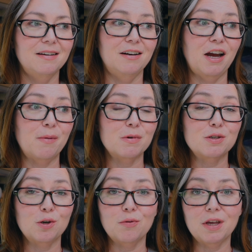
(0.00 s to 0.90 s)
I'm
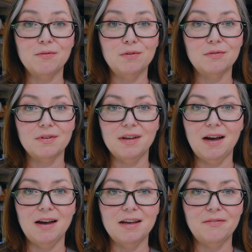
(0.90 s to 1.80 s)
so thankful for
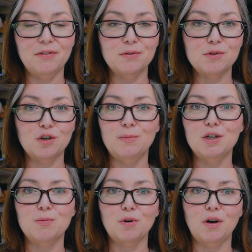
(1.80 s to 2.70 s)
that and feel so
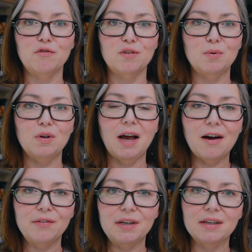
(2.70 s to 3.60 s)
much more comfortable
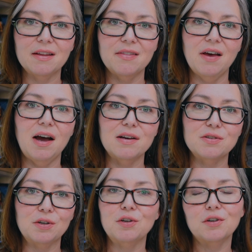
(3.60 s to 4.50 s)
having that
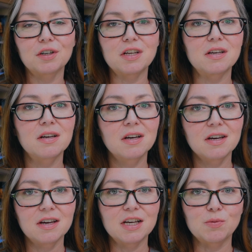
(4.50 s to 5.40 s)
security
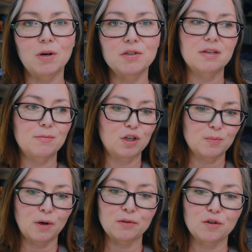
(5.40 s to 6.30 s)
as well. So I'm not
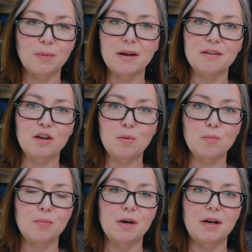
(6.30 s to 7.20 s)
sponsored by
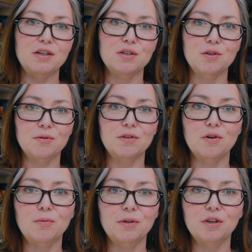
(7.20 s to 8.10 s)
them, but I just know that
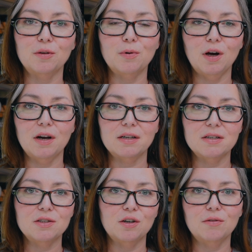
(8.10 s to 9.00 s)
they're a really good product,
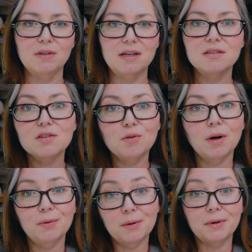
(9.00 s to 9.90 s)
and so that's who
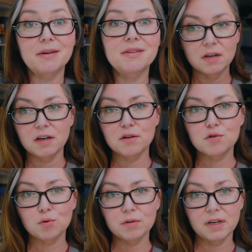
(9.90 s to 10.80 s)
I went with. Another
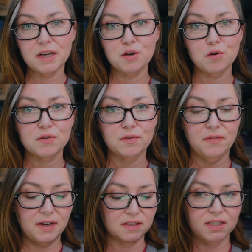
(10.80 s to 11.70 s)
tool that I use for
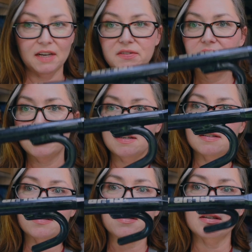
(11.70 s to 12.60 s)
van safety
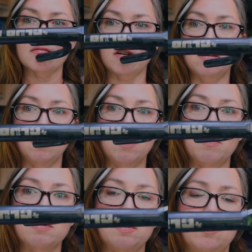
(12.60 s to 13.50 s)
is this
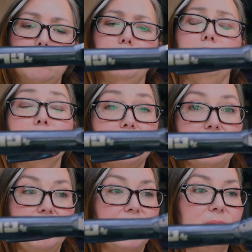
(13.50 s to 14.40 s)
club. So just
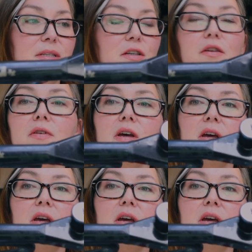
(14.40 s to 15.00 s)
smacked myself.